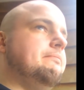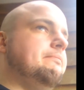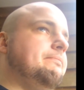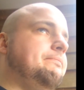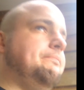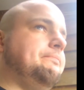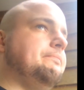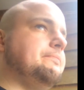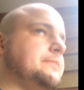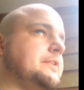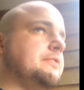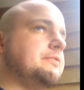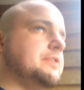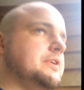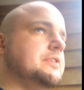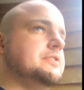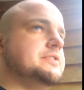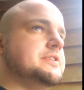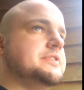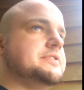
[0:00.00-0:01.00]
I
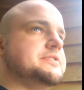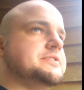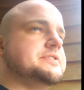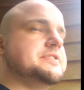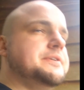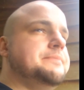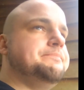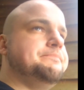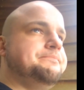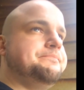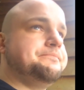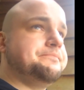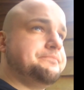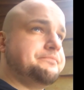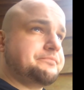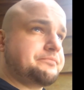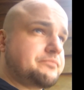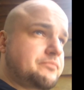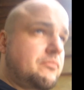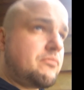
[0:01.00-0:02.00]
find that
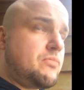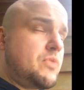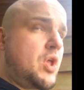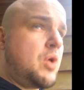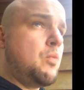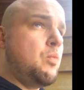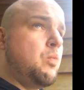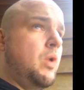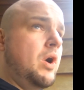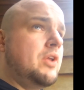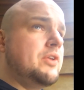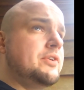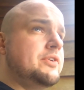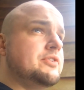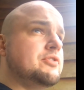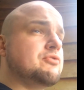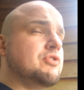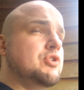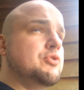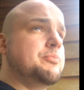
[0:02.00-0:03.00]
one
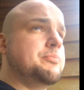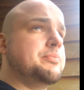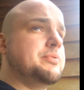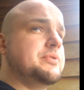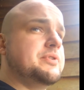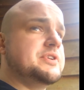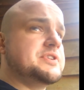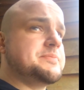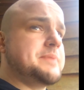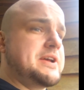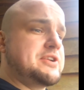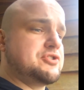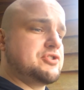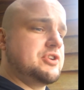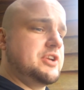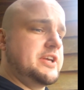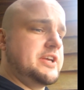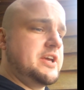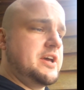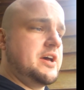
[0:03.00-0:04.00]
group
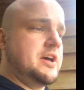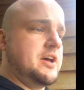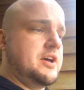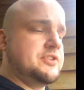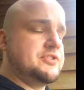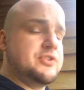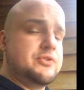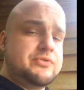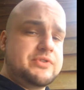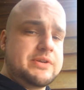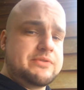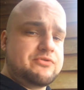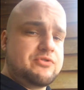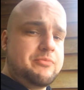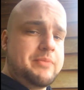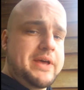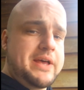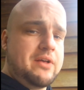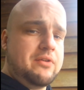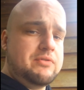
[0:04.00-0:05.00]
especially, Two Steps
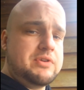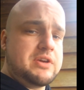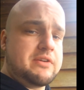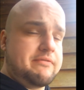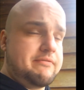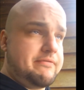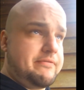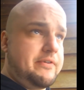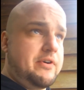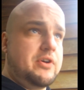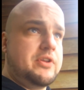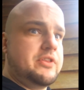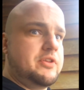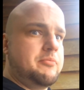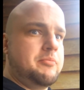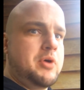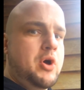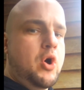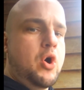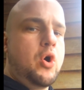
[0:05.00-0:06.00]
From Hell, you can find
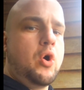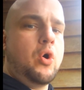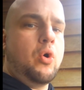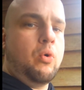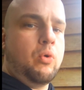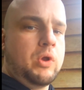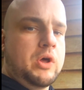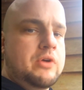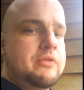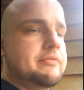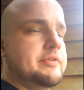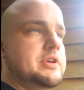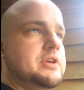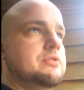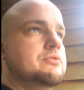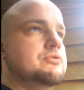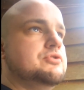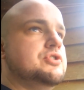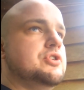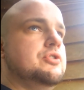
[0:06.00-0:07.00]
them all over
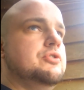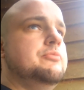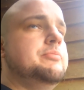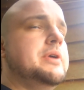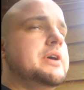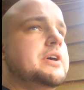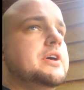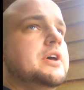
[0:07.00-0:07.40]
YouTube.